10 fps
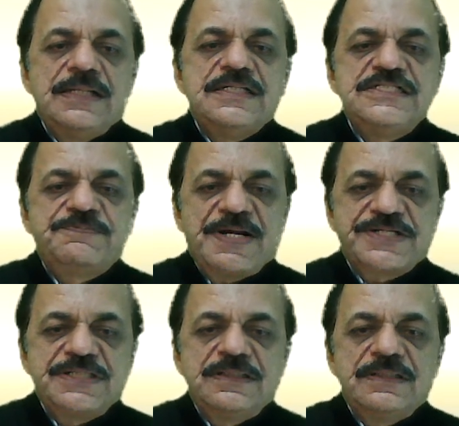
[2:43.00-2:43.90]

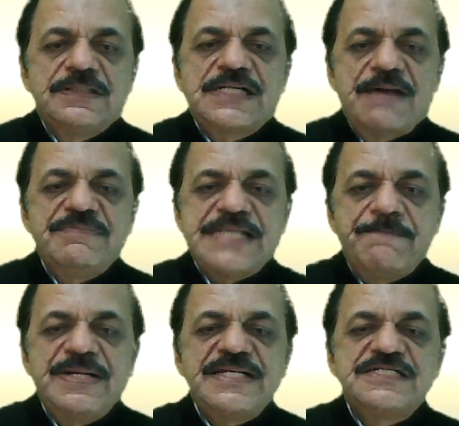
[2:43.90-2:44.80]
inspection. It can be
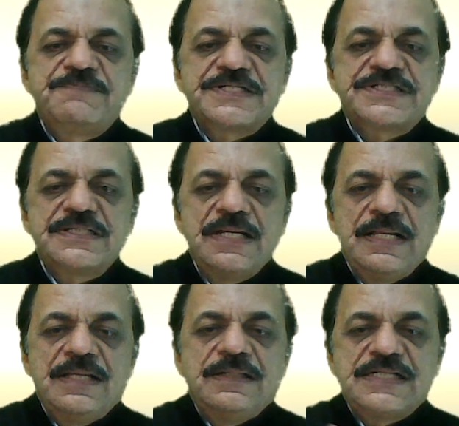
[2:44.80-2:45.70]
sampling
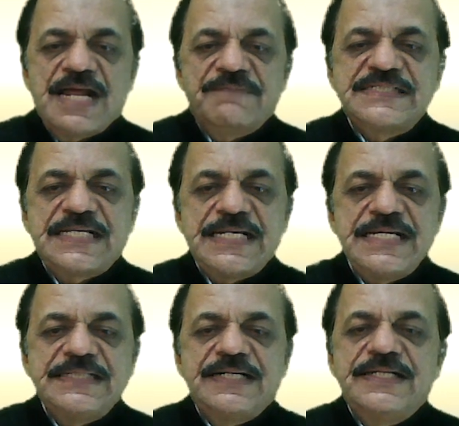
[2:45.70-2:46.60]
inspection. It can be
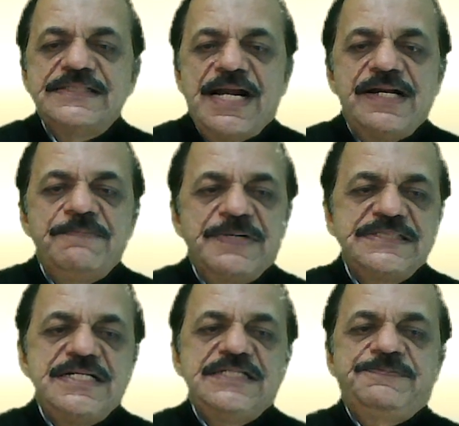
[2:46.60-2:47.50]
screening, that is
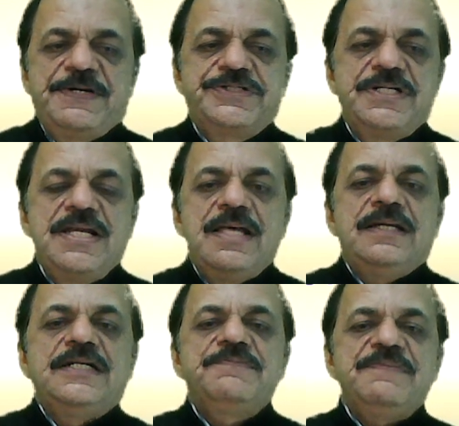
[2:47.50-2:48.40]
100% inspection.
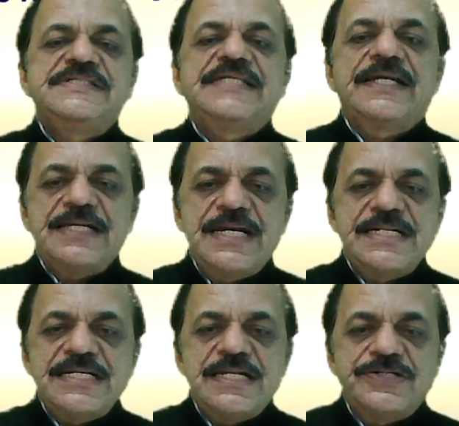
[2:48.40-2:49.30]
It may be
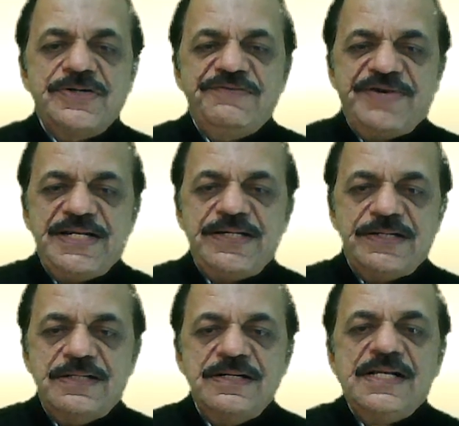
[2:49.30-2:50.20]
segregating into different
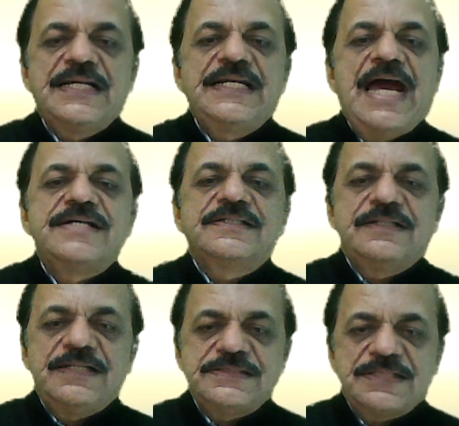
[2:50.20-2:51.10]

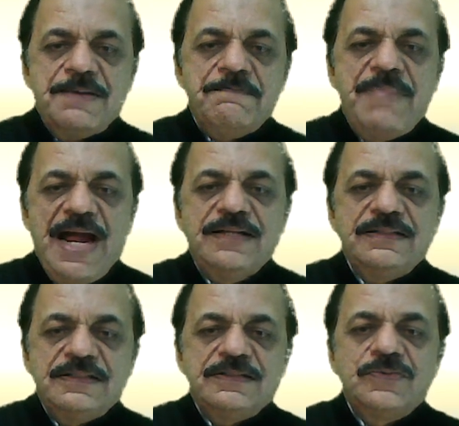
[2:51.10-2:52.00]
categories: bad,
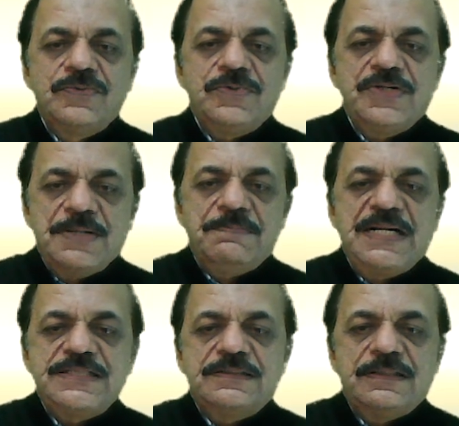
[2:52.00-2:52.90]
good,
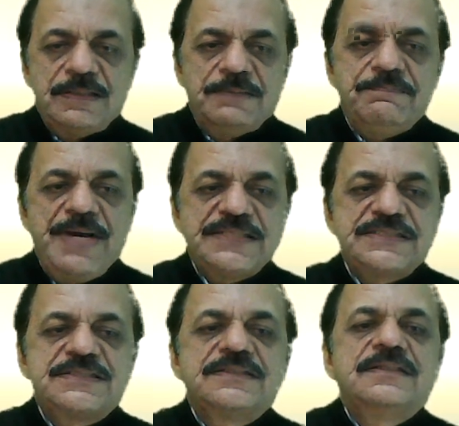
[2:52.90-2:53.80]
better,
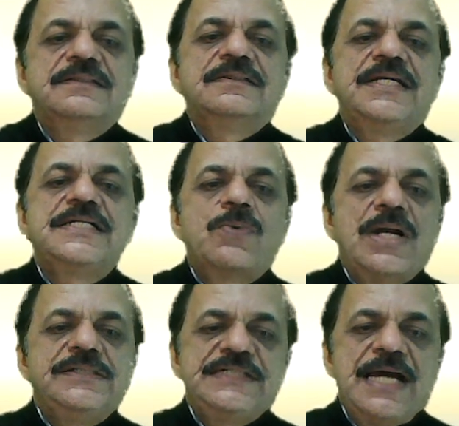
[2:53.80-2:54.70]
best in
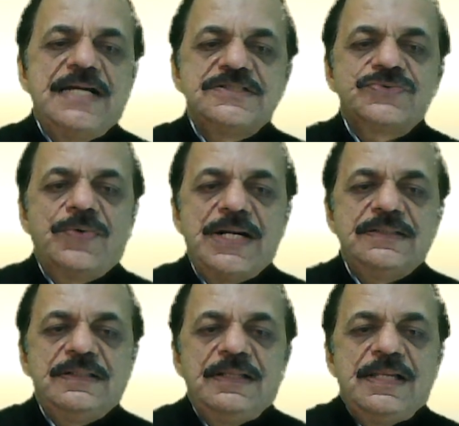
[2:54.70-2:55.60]
quality, and so on.